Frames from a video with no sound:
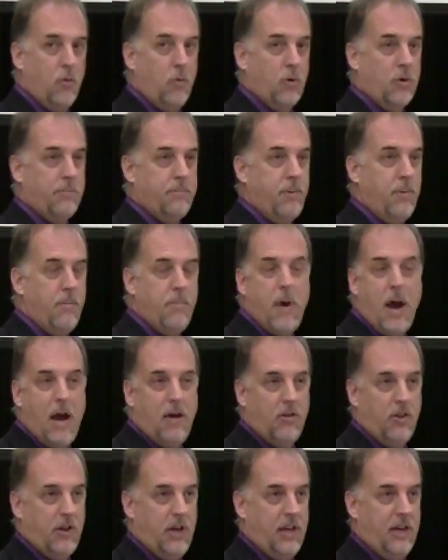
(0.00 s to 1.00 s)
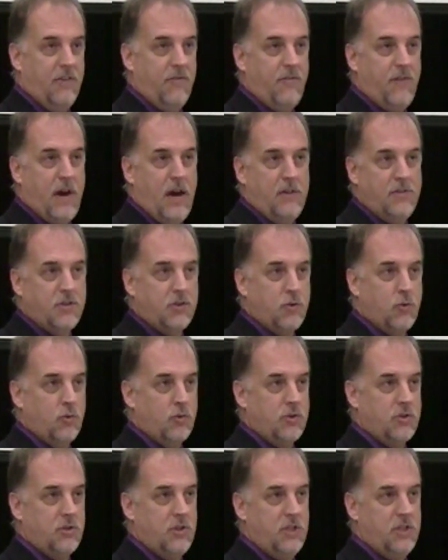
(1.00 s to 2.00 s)
we're piloting in 5
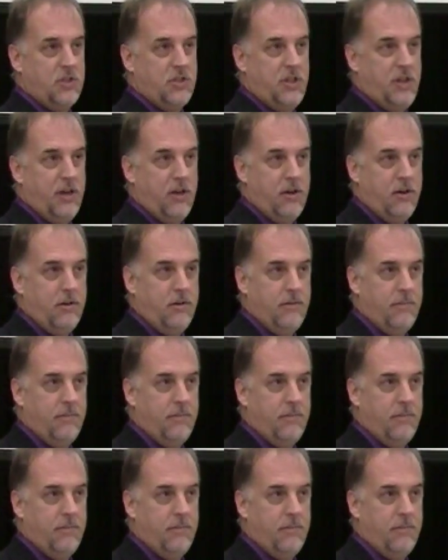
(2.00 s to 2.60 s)
schools this year,